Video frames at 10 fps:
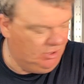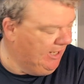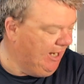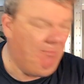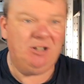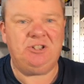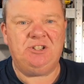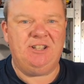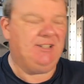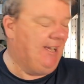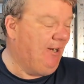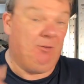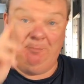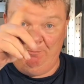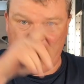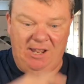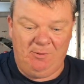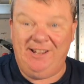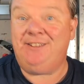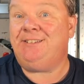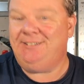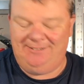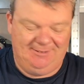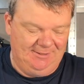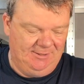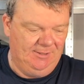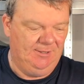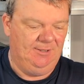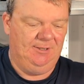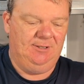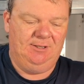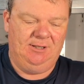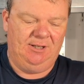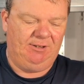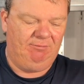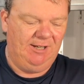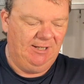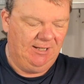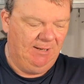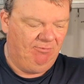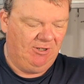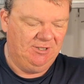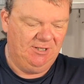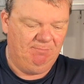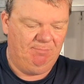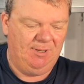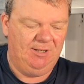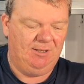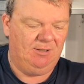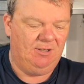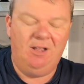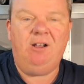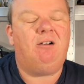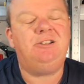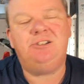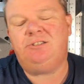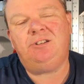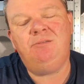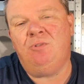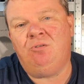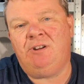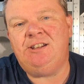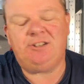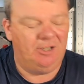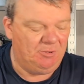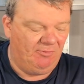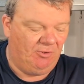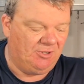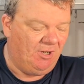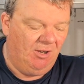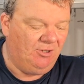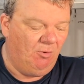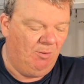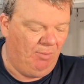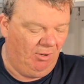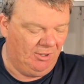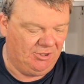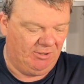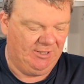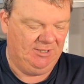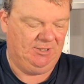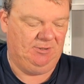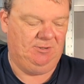How much is this? Hang on. Bear with. 3D printed breech. I should do more research before I do apologise.